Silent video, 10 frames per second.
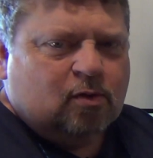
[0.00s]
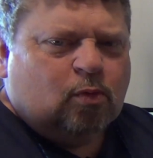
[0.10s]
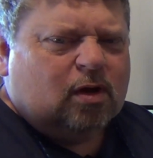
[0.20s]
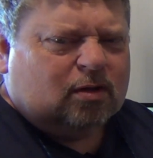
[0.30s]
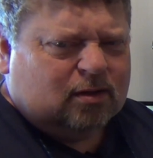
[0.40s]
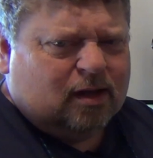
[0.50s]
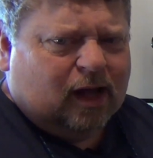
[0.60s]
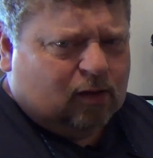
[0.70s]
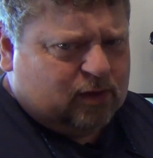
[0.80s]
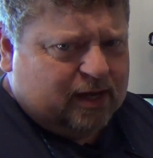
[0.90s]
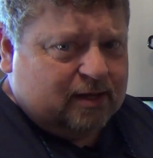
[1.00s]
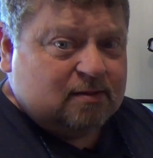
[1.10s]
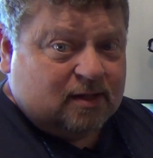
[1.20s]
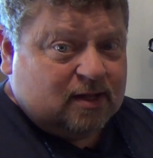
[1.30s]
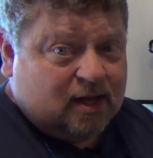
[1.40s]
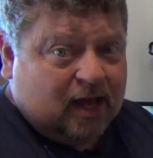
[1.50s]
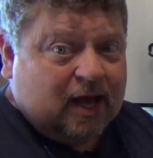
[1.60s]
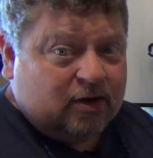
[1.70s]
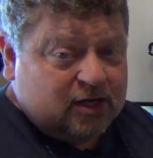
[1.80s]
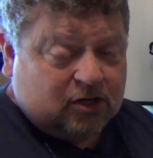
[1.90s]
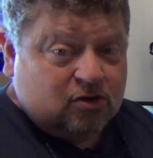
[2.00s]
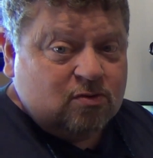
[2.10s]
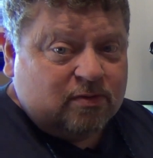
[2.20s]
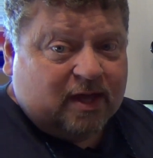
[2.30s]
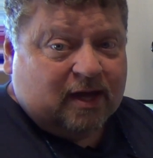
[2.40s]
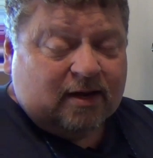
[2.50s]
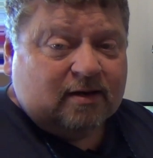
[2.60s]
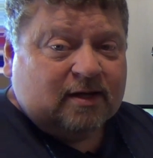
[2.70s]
Well, okay, how do you do that?